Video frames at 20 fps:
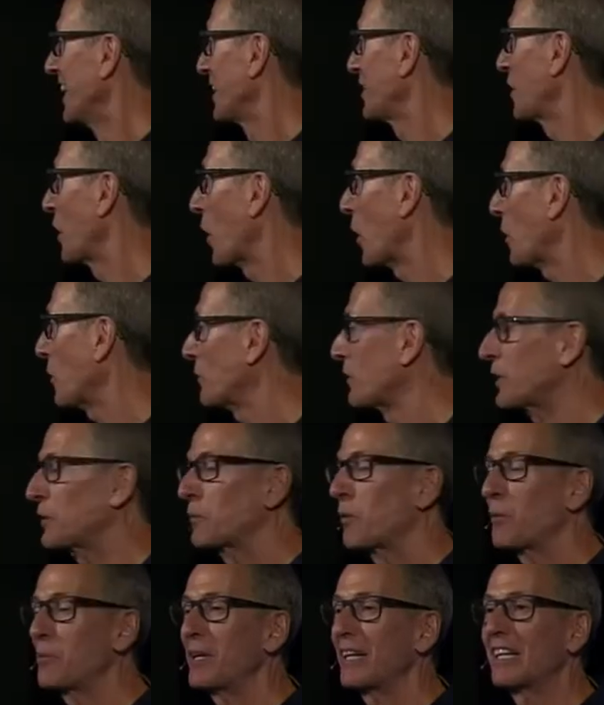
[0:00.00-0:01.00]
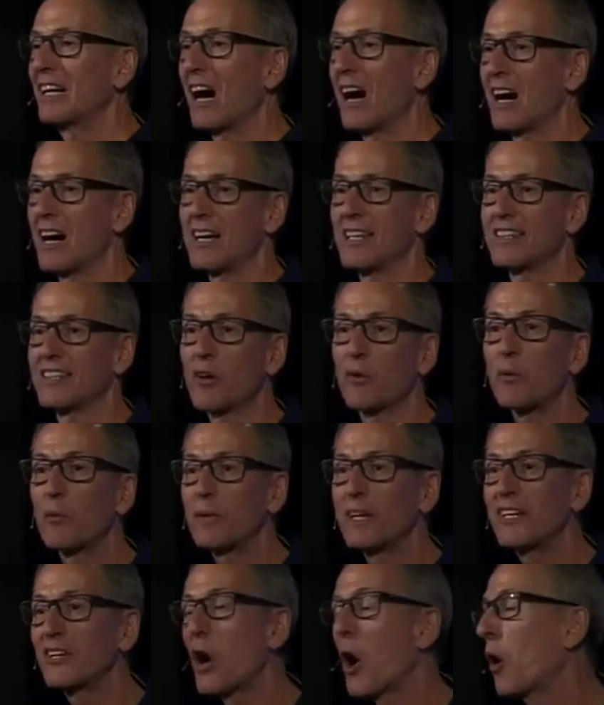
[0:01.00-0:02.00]
COVID will be gone. There will
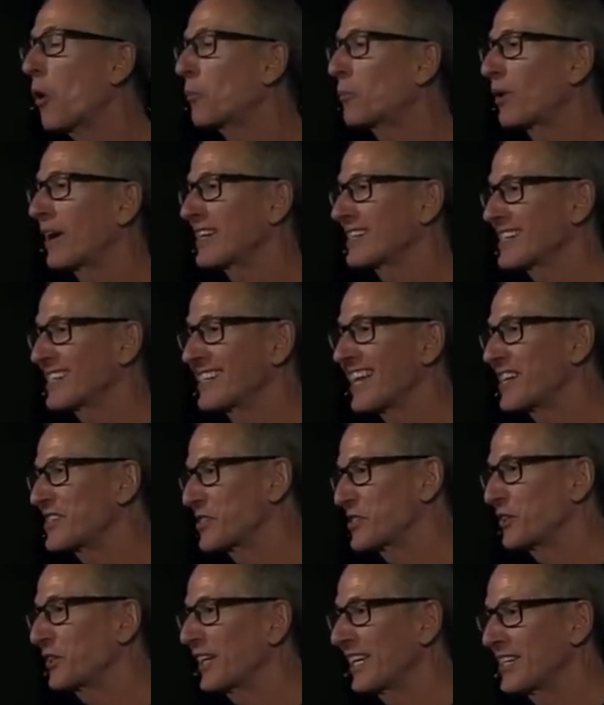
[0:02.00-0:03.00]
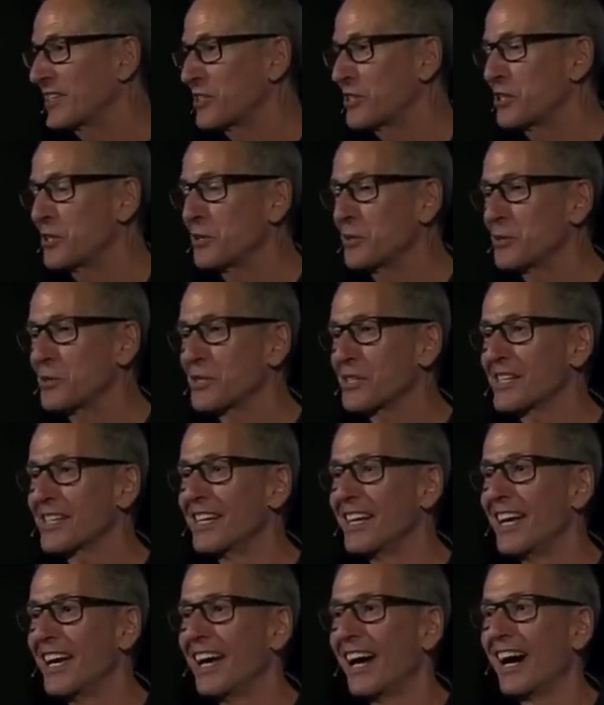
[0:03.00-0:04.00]
be no presidential issues.
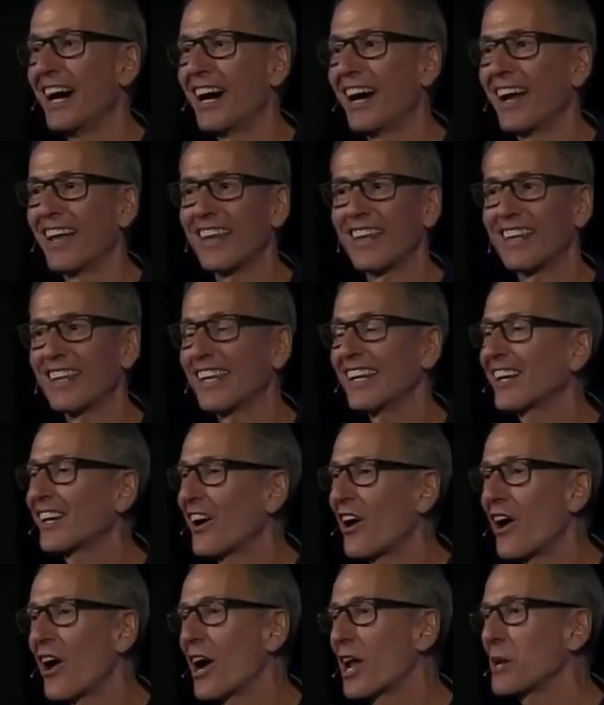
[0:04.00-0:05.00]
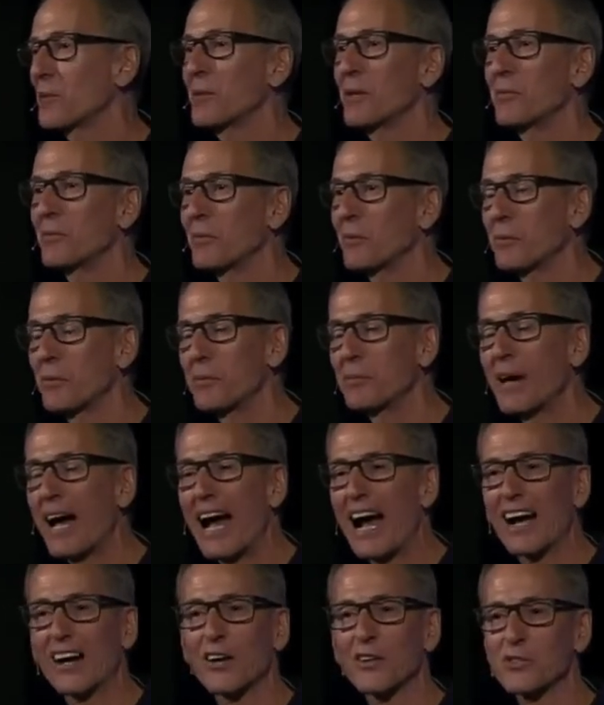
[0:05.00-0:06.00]
The economy will be
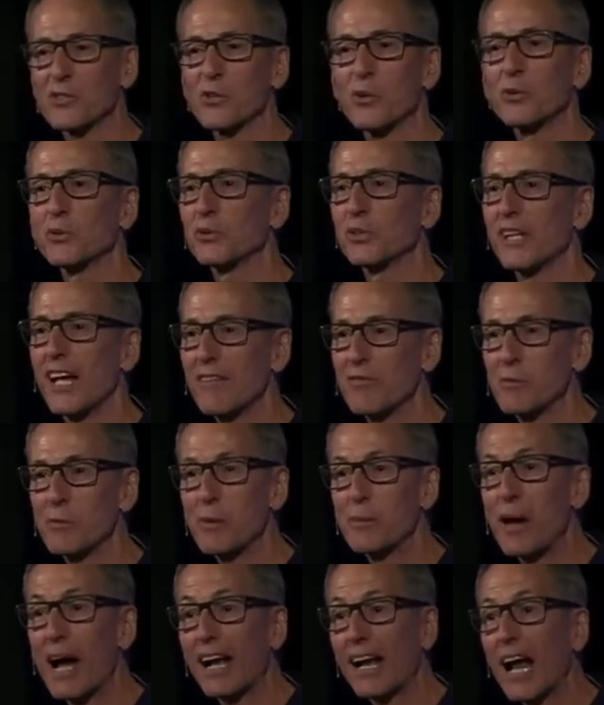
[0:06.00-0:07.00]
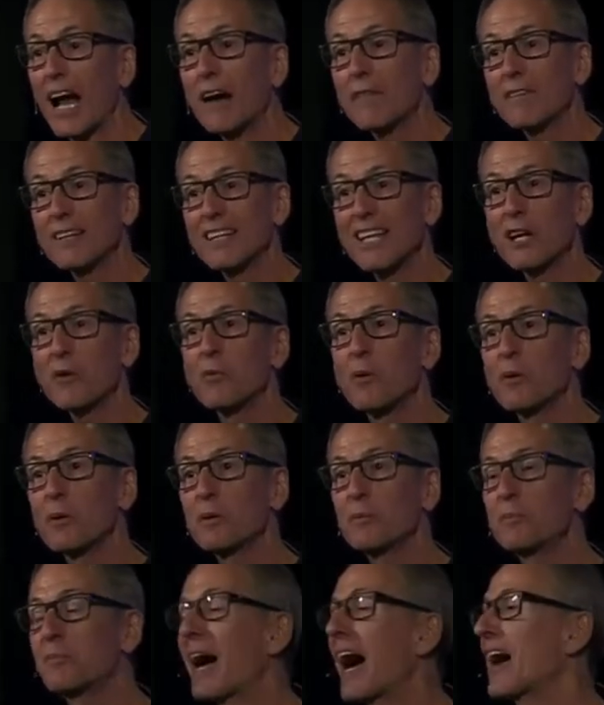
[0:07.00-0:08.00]
back. Our social life will be back. Everything will
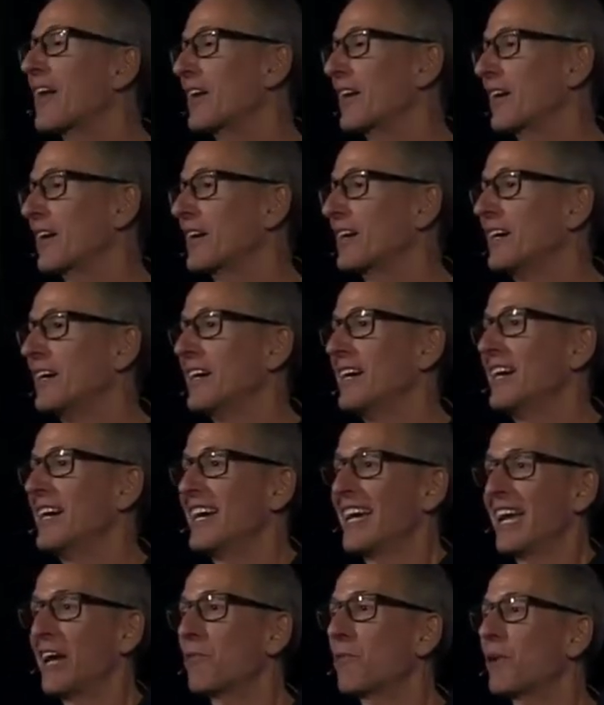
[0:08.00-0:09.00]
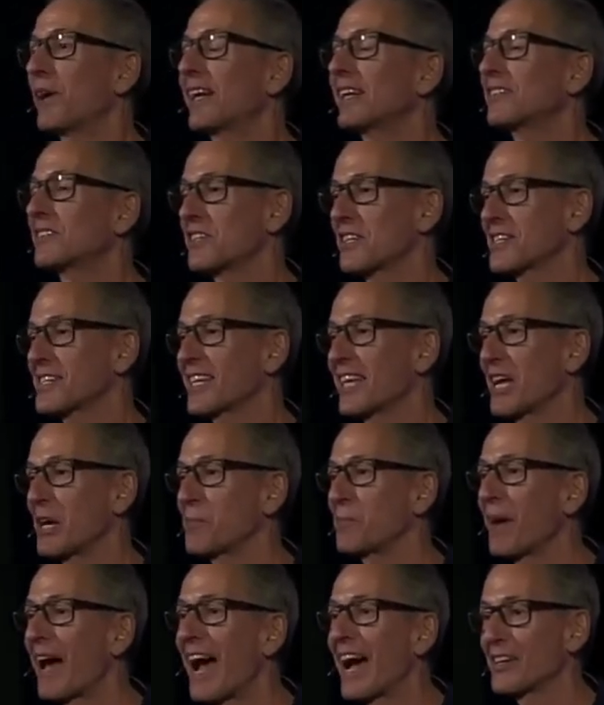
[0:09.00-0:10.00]
be better if we can just
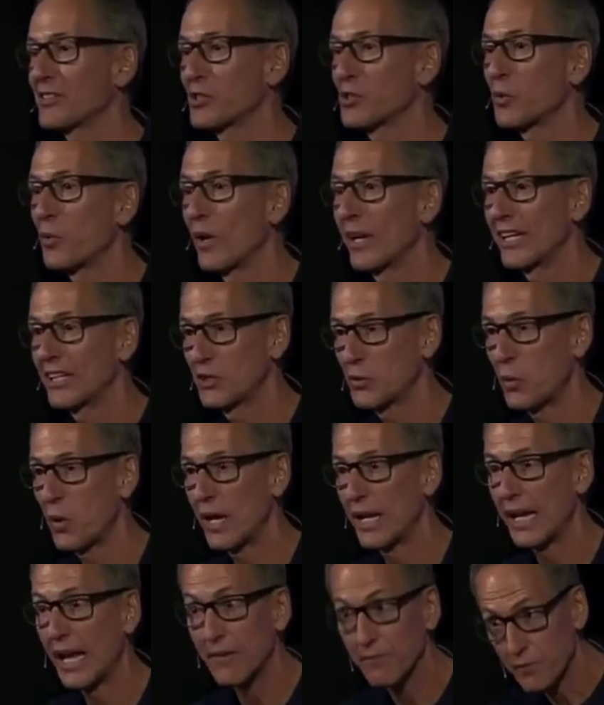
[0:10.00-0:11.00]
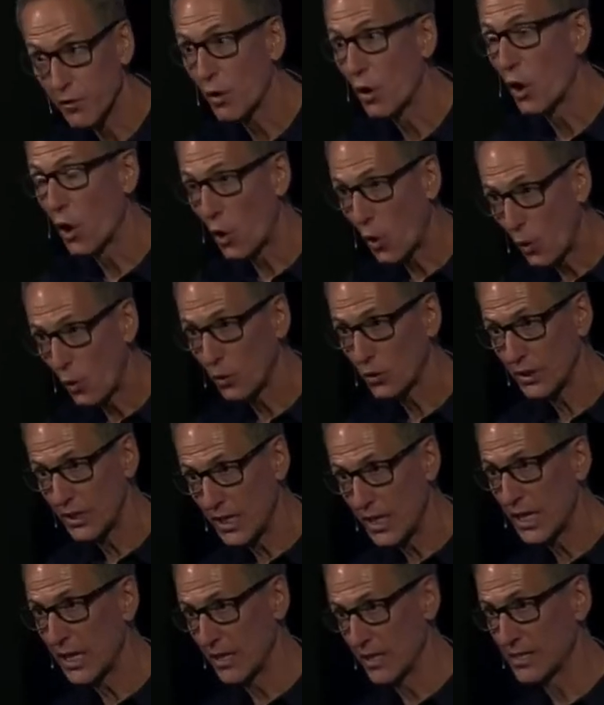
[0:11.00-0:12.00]
get past 2020. And for a whole
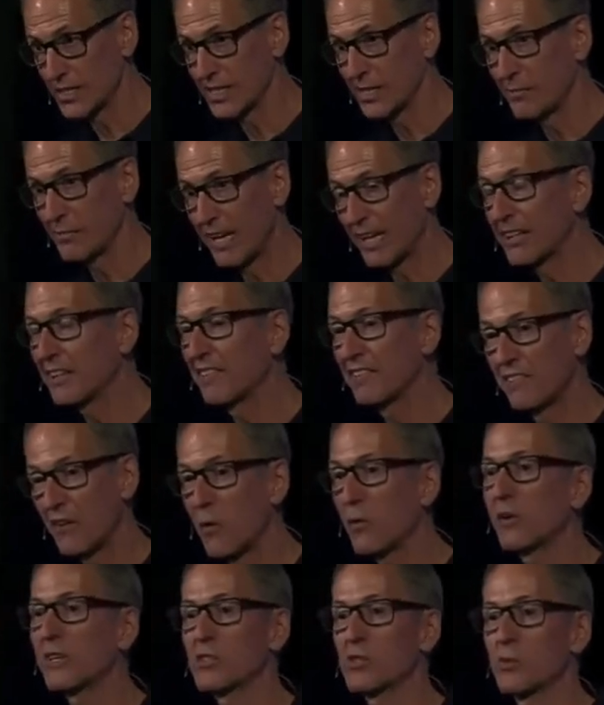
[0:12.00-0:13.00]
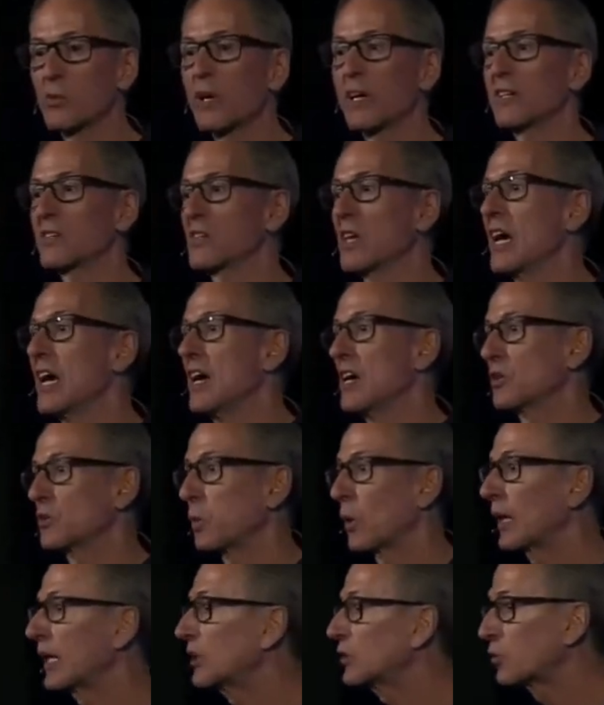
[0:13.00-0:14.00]
year, it seemed like the focus was
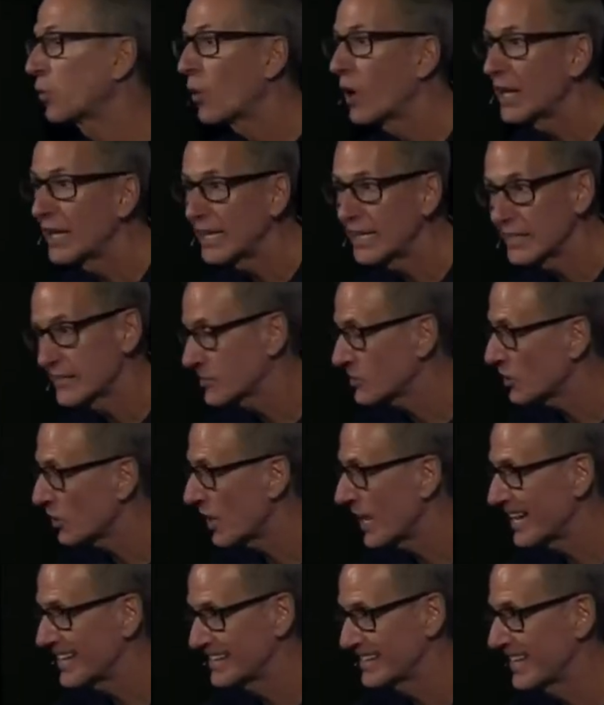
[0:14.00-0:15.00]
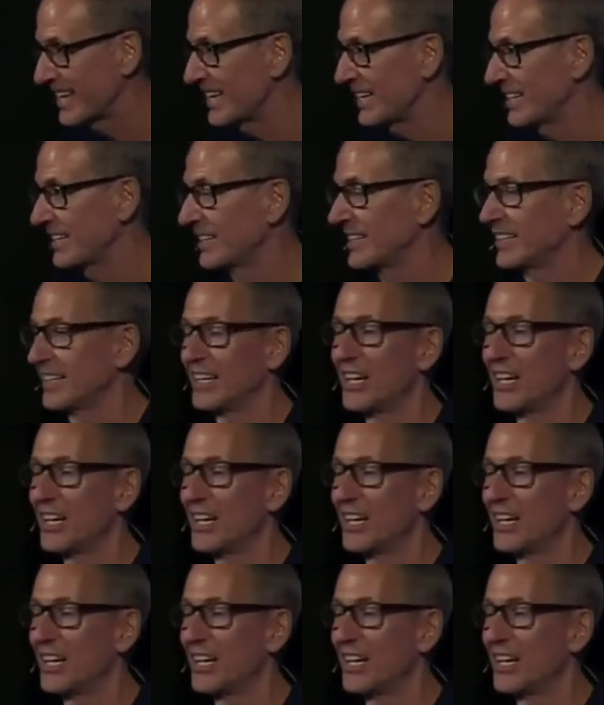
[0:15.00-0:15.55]
2020 is crazy.